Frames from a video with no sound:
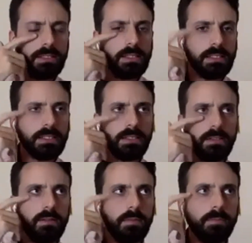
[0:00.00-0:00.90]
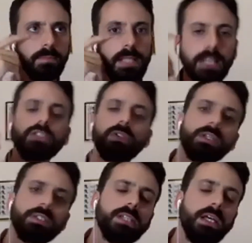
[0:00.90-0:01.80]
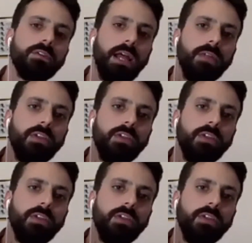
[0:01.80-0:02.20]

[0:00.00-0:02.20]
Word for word: this potential concern around the